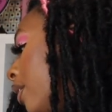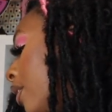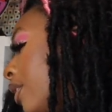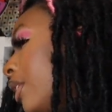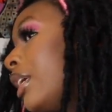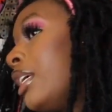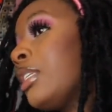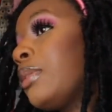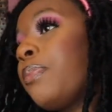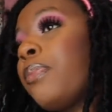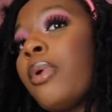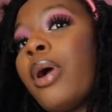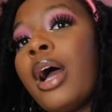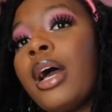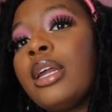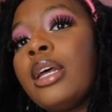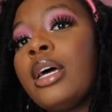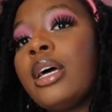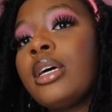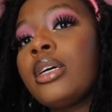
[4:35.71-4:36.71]
these
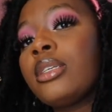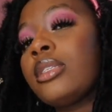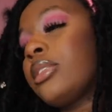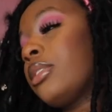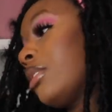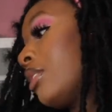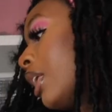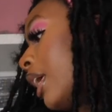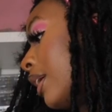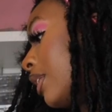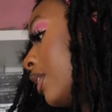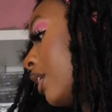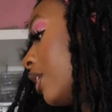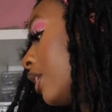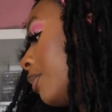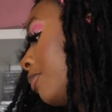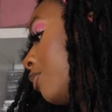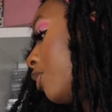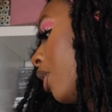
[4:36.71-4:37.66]
products, like the lip